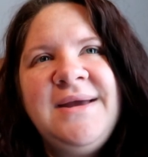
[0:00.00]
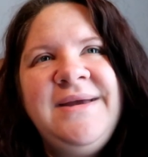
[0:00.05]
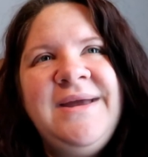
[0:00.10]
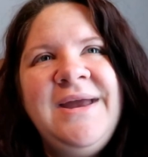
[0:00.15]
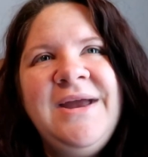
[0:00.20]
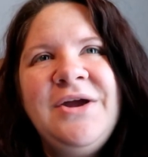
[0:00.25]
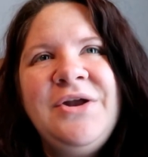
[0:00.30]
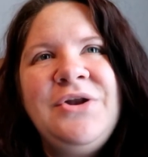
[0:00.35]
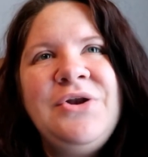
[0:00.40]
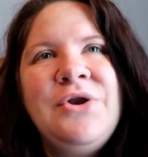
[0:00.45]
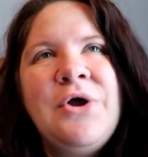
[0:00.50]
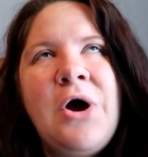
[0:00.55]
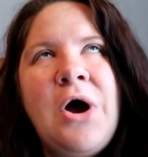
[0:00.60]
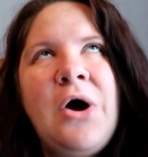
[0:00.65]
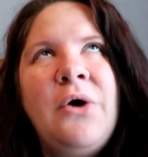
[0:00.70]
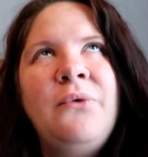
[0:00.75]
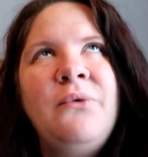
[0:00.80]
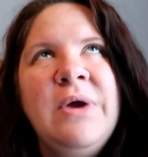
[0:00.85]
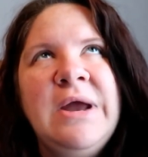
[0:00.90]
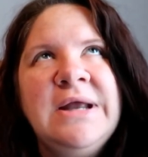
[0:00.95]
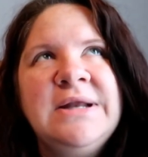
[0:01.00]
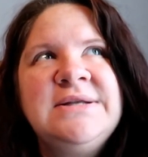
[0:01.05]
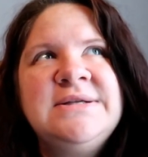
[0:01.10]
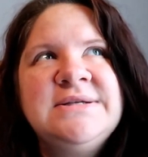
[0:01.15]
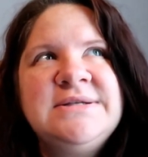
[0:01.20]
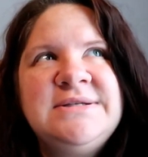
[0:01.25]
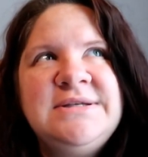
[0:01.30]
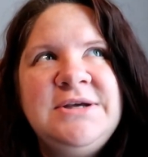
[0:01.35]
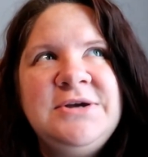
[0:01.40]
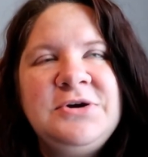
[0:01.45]
cannot wait
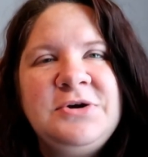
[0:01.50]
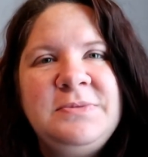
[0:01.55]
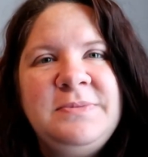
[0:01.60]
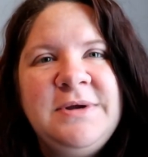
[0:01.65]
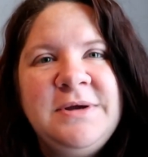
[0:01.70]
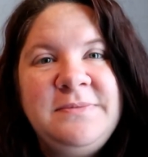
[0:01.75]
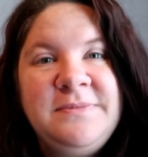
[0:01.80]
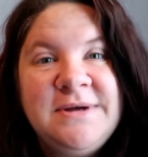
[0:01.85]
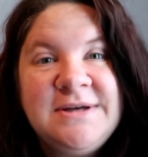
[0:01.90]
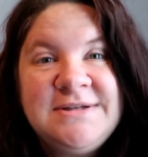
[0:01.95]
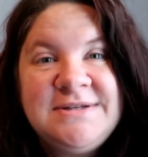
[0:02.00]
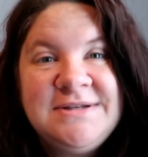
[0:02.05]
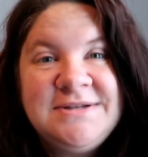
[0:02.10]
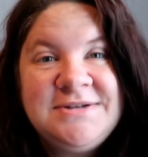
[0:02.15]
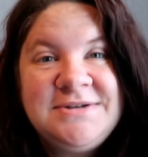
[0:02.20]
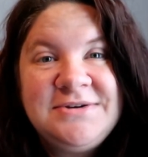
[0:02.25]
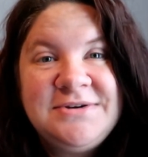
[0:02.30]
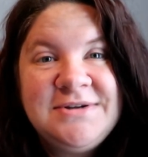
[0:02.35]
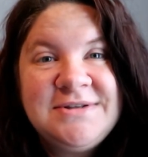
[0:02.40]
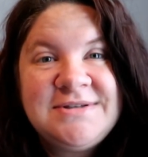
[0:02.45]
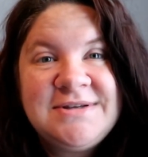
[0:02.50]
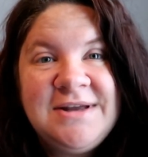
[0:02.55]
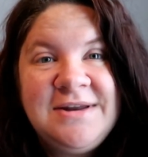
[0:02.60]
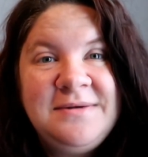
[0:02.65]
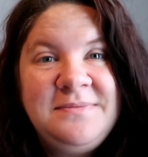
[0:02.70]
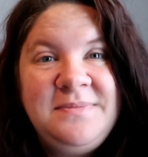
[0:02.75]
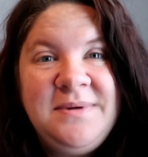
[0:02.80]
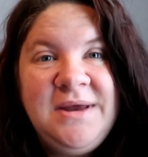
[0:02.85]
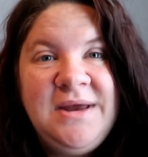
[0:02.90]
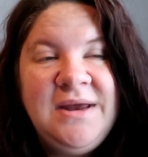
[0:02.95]
to see her be a big sister. It's going
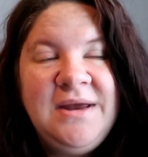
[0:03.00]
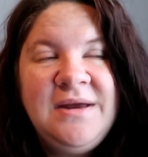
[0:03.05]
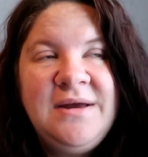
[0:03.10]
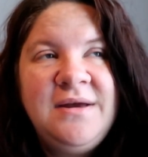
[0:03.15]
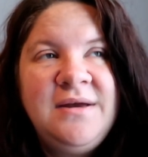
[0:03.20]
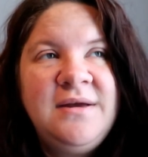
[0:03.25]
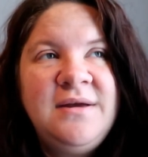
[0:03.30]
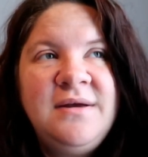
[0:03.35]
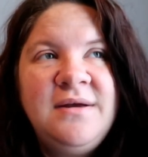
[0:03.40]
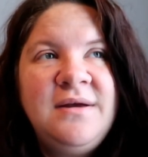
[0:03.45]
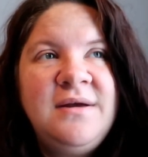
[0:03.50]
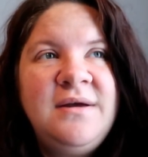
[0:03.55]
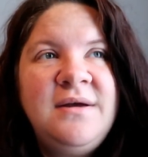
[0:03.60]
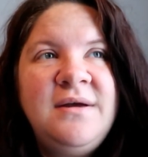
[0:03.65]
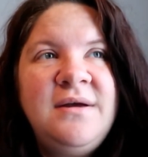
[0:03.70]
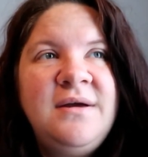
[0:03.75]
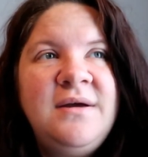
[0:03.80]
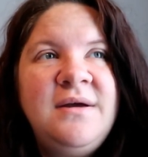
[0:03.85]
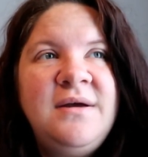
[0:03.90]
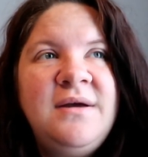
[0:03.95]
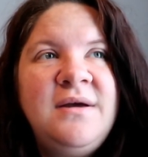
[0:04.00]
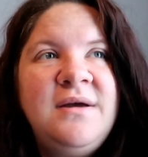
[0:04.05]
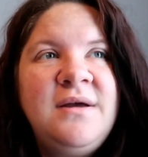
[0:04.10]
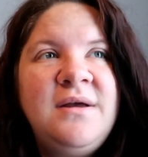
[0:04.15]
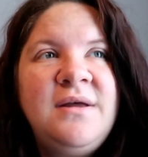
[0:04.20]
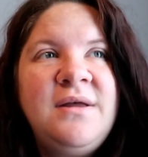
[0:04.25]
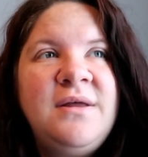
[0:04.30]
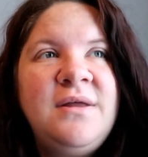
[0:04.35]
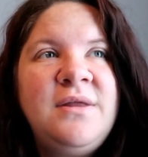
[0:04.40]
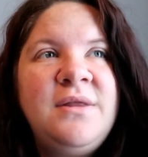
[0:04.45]
to be
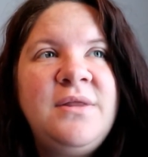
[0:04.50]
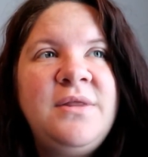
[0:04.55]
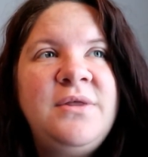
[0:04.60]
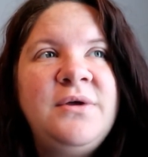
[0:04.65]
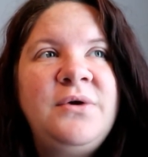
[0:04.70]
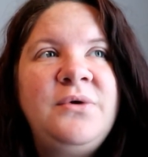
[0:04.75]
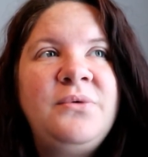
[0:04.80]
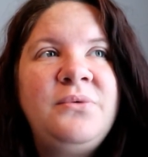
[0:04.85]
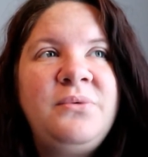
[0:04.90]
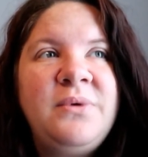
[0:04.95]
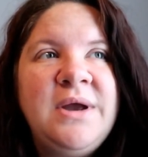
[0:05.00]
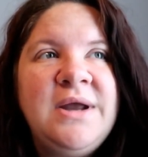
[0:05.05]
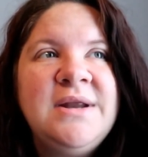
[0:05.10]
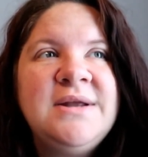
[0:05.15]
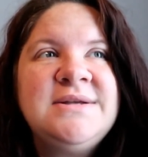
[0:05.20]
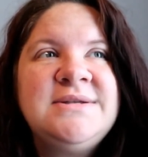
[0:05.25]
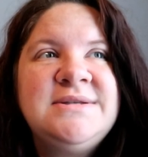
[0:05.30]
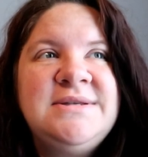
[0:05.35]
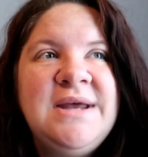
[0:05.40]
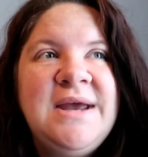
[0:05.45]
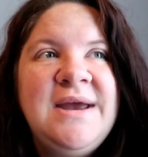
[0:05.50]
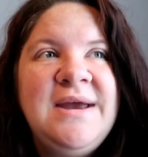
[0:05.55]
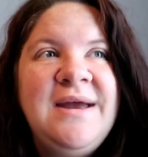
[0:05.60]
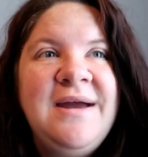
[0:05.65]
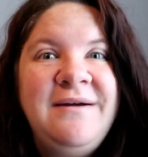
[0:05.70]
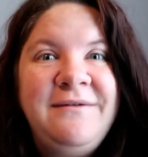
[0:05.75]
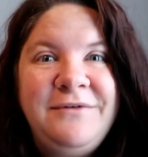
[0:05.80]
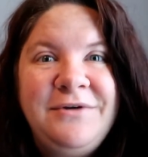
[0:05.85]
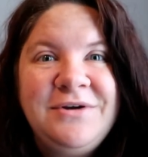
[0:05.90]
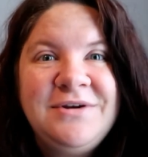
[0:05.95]
the greatest day
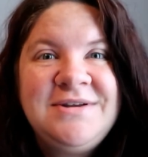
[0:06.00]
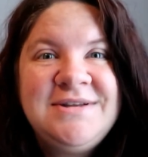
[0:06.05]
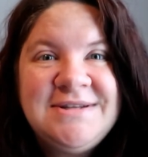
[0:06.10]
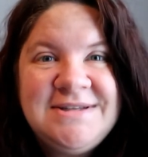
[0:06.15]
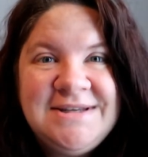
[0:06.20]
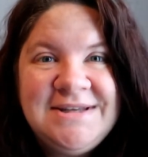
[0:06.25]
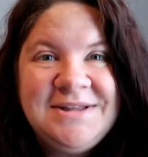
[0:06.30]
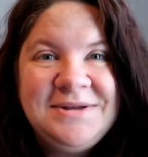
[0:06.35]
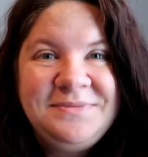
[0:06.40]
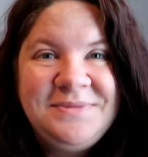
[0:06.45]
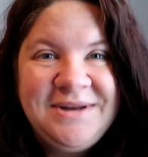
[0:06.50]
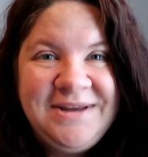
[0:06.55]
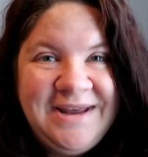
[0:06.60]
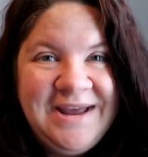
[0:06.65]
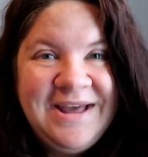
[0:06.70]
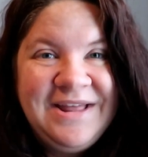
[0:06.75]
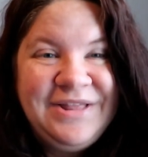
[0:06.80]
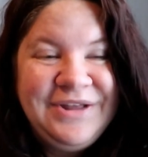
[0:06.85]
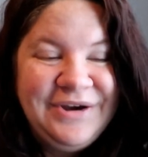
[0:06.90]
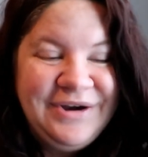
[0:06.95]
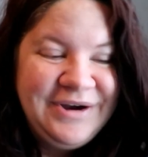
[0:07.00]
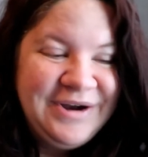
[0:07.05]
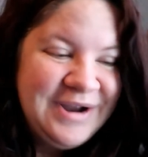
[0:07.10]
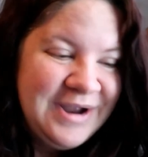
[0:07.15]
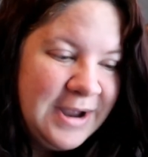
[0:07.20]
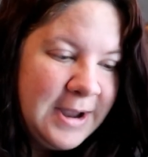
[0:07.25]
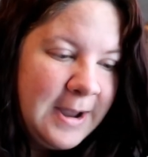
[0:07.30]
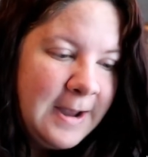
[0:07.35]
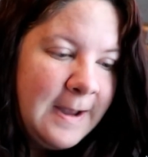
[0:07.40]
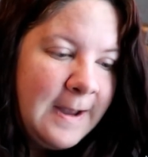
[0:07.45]
ever to see them together.
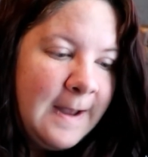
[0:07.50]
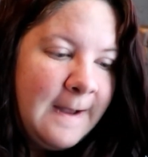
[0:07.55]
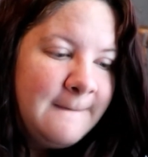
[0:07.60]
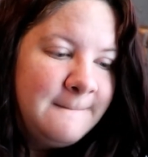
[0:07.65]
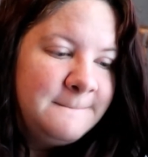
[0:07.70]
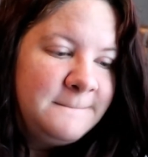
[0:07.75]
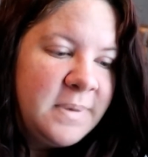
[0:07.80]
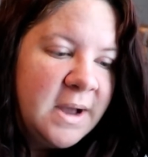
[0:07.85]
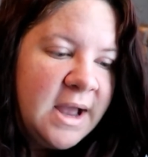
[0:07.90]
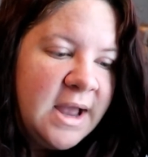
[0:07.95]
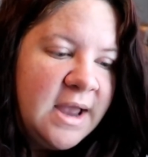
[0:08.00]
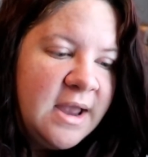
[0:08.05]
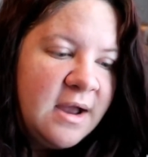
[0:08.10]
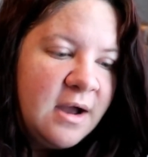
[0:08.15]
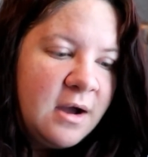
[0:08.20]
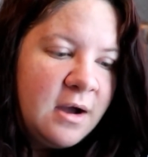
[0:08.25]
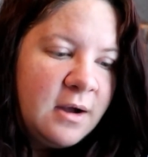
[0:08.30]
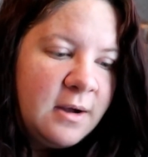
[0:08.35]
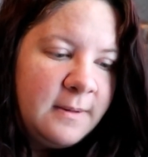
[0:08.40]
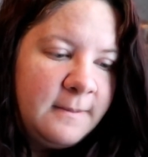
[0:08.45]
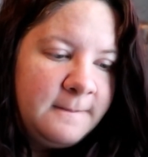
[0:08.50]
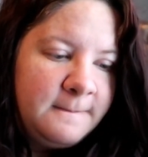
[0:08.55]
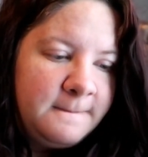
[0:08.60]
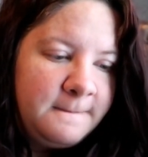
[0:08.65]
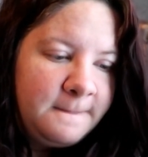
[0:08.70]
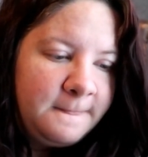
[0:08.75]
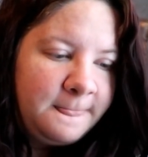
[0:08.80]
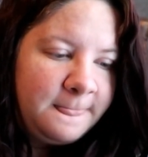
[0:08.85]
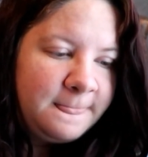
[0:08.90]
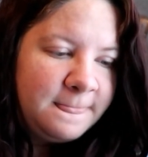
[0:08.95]
But
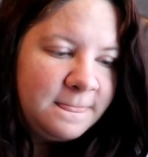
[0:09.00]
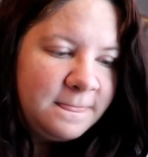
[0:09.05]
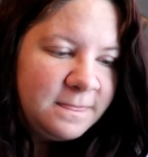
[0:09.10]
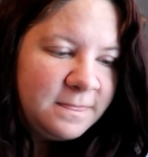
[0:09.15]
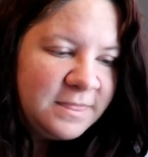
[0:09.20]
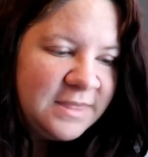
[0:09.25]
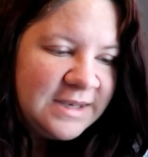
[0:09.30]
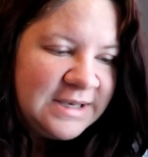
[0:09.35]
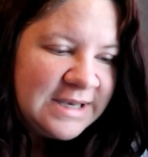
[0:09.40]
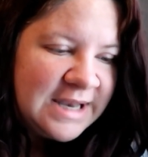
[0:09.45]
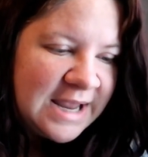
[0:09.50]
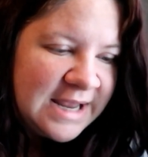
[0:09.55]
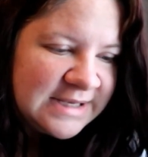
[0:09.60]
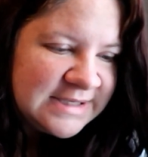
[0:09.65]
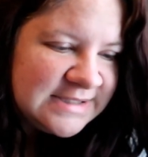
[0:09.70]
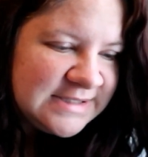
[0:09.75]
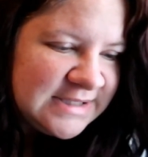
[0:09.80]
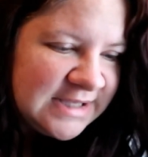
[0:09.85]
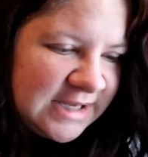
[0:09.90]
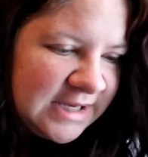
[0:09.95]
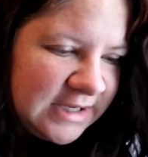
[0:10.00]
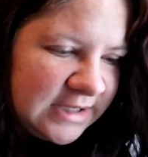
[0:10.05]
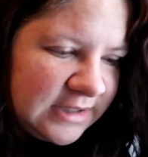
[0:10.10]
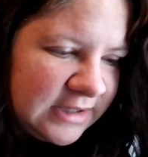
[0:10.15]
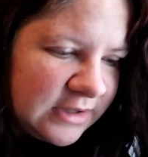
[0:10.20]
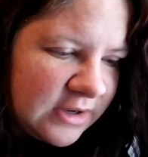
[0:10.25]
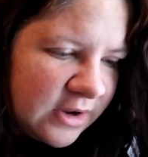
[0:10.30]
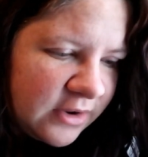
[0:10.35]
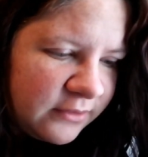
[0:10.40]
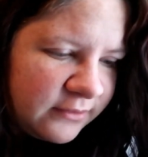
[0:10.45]
the next
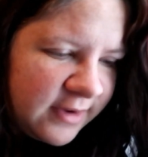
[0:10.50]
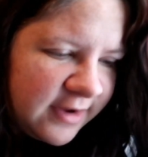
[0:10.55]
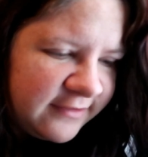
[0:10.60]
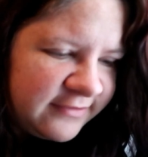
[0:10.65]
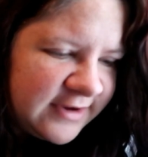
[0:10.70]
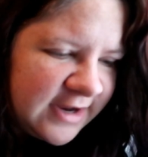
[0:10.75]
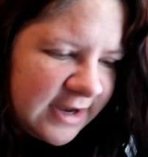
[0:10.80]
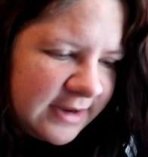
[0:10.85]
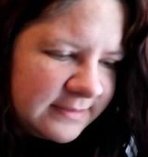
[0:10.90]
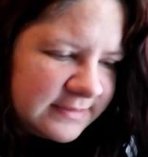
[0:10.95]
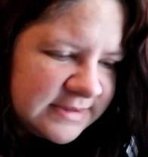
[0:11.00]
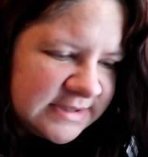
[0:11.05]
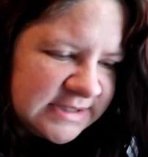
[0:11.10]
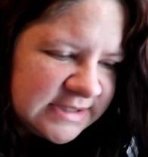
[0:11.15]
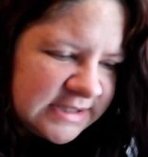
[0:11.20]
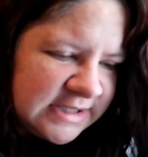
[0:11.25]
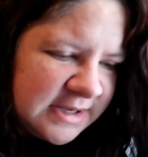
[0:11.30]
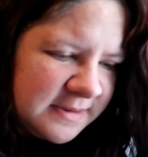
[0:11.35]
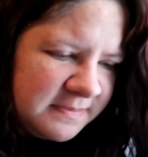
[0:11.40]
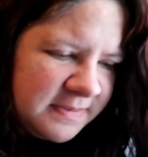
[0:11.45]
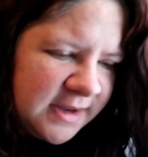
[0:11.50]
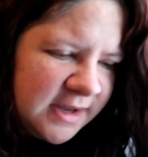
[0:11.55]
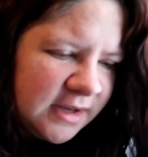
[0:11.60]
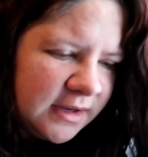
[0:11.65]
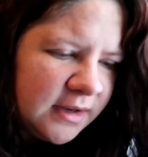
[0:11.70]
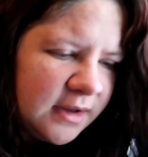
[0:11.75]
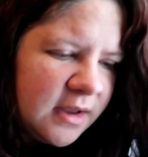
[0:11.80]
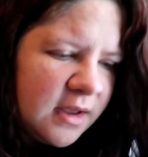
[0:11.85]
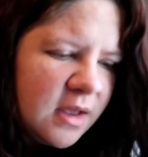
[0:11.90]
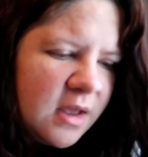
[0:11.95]
thing, a rough time
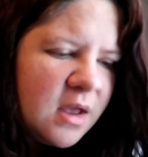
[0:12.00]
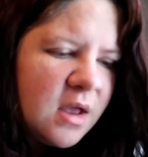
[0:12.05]
sleeping.